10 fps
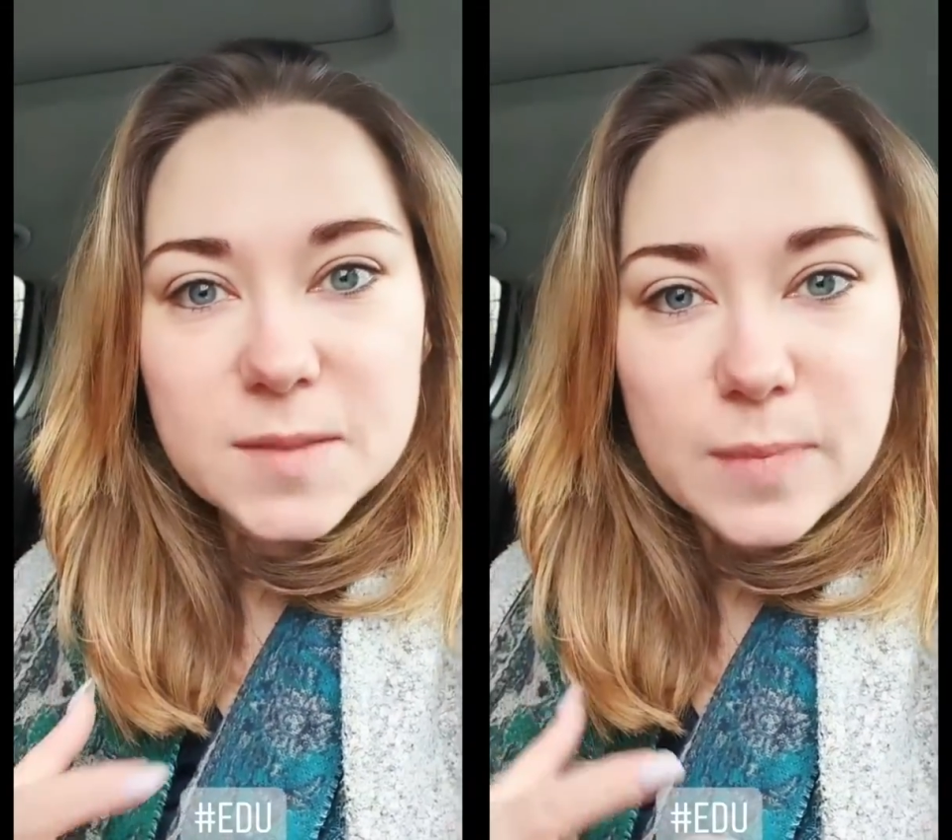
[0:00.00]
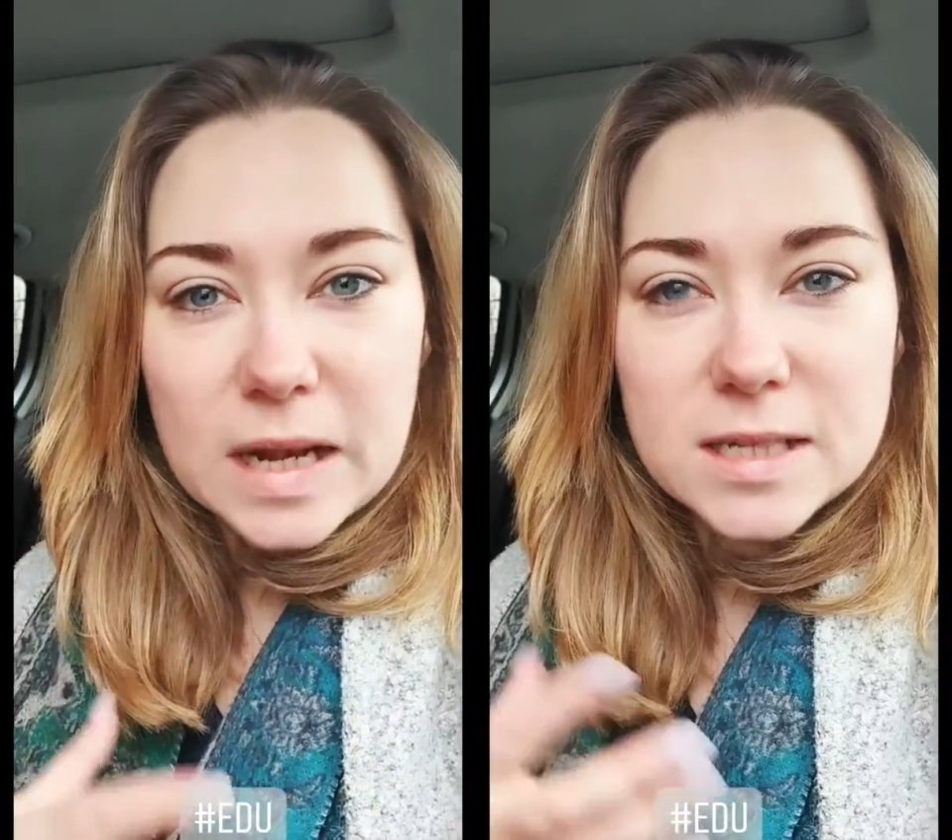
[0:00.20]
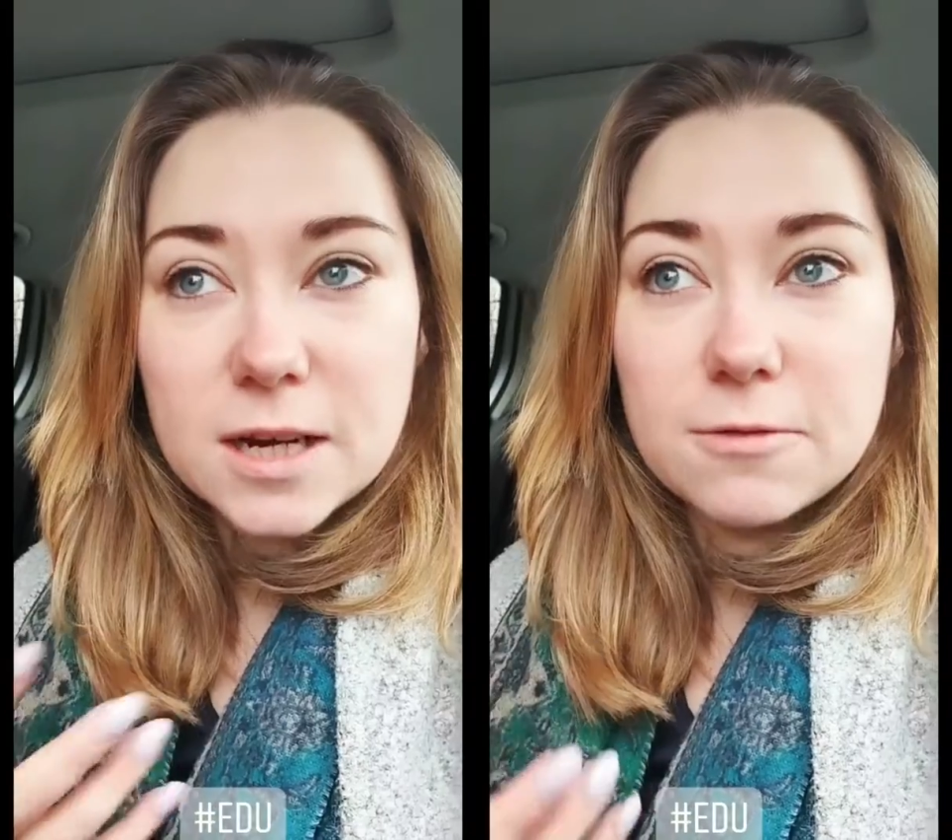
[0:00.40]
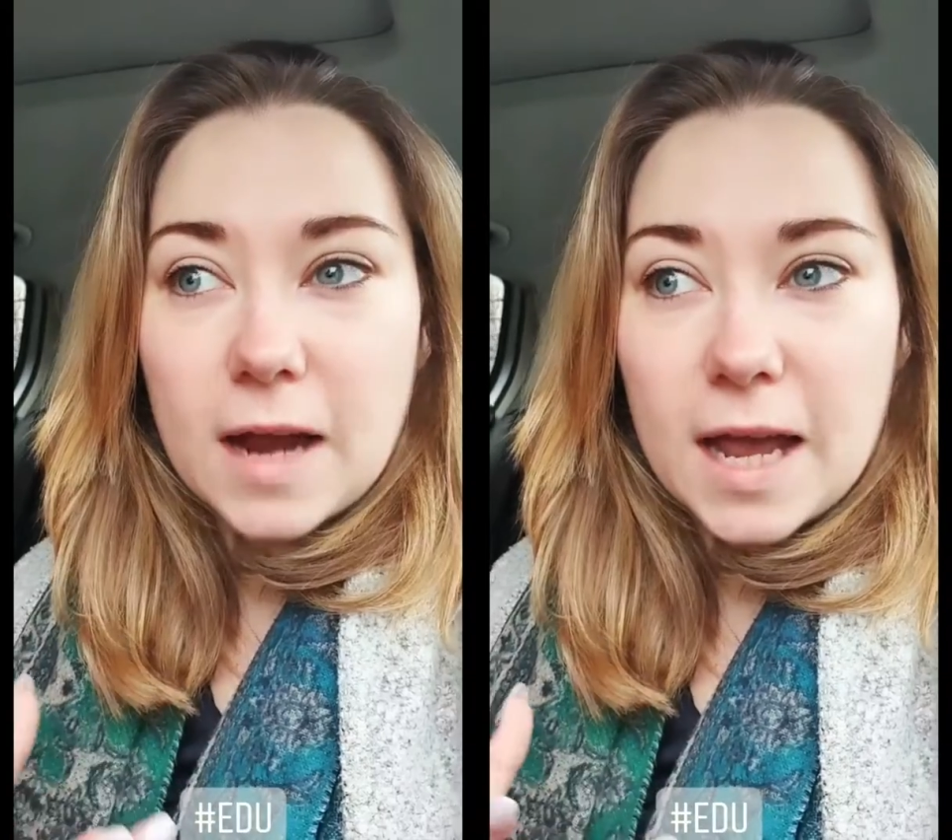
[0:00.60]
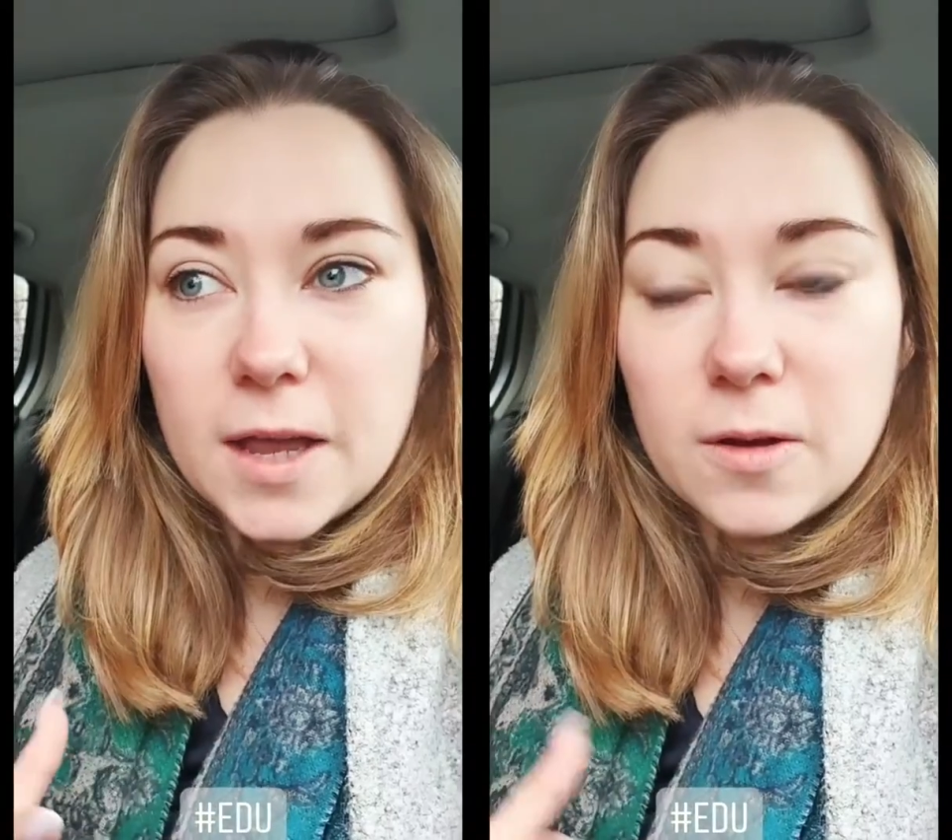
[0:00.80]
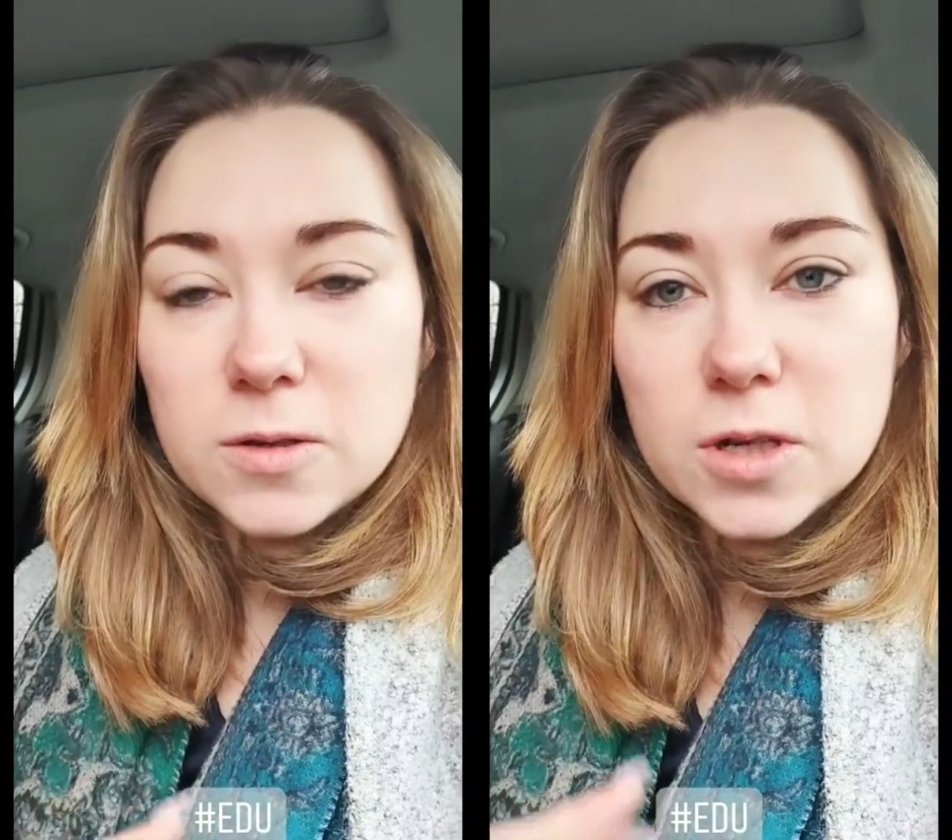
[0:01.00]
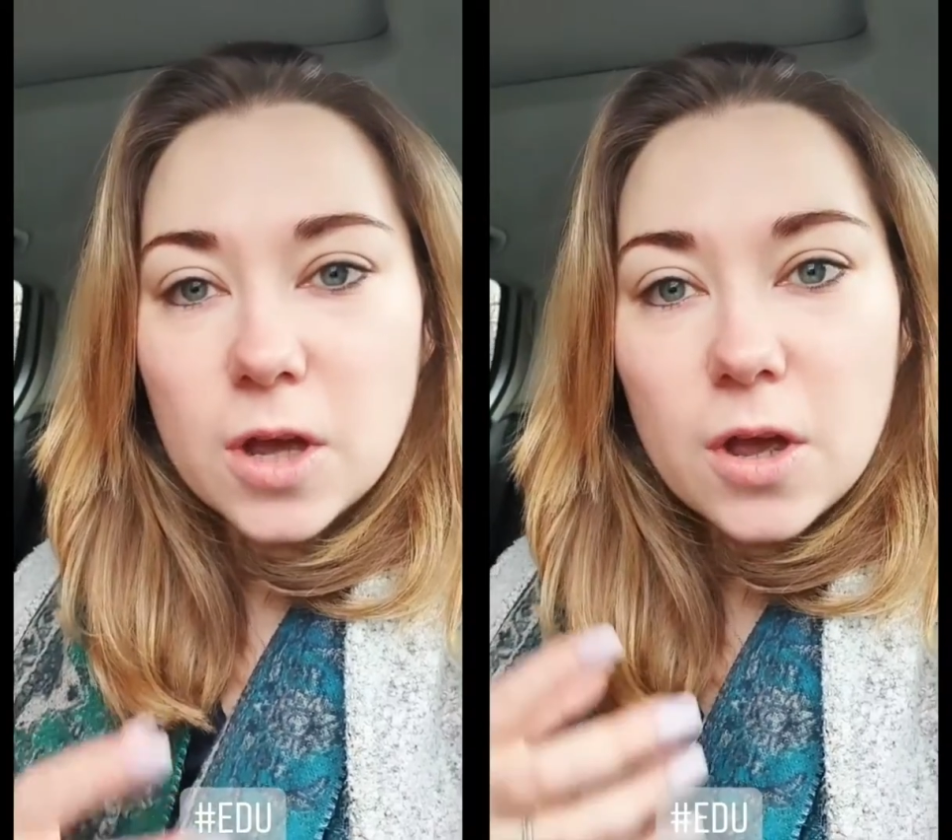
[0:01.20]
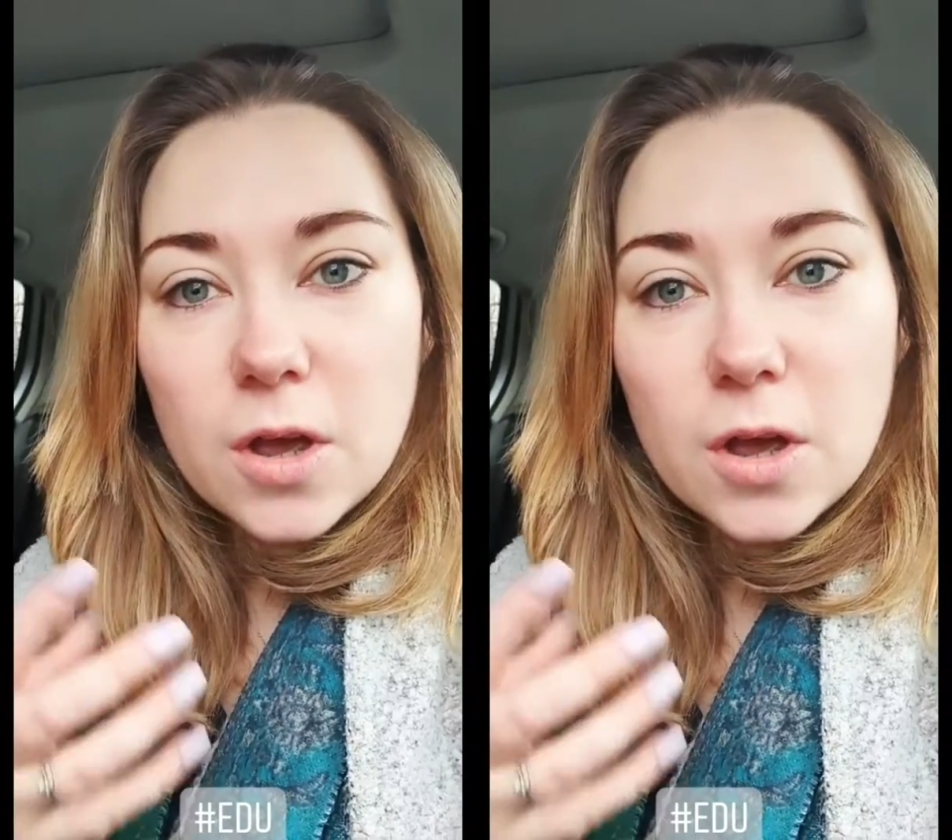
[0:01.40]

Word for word: is built around